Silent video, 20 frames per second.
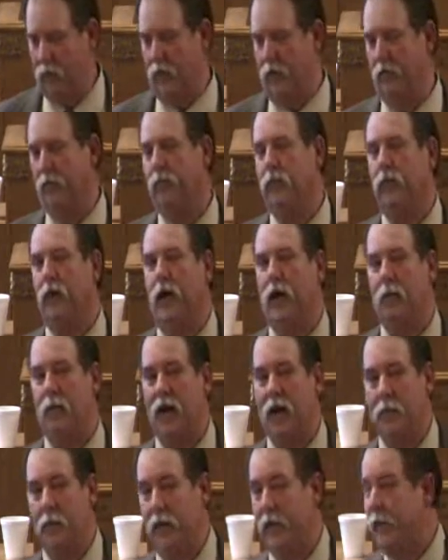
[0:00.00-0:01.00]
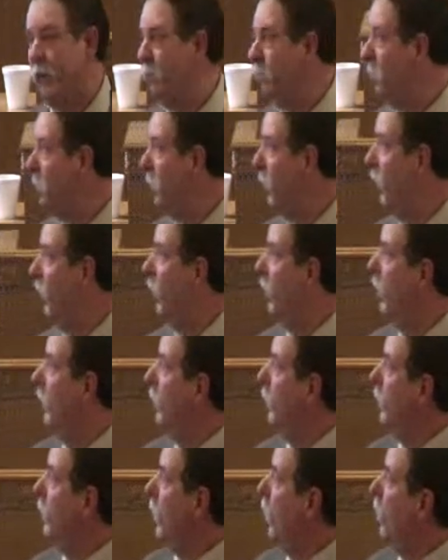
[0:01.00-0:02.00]
Okay. I might make it.
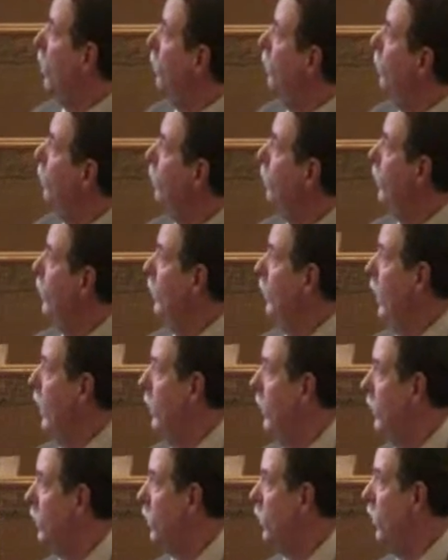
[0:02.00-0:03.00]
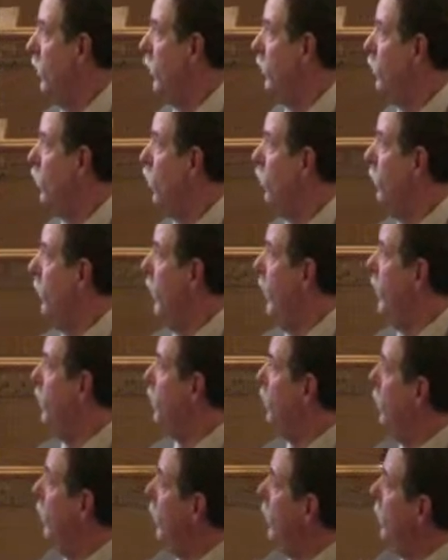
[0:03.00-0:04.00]
So, now let's look at
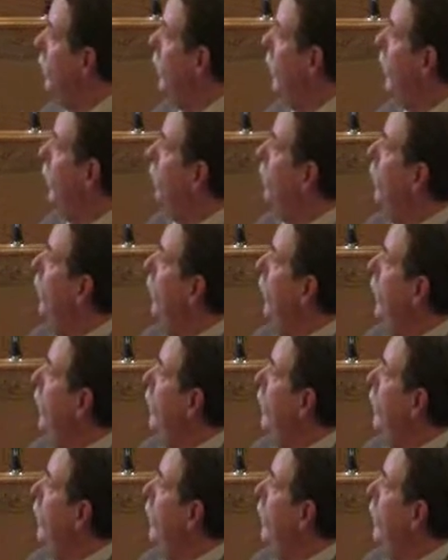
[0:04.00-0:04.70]
termination at death.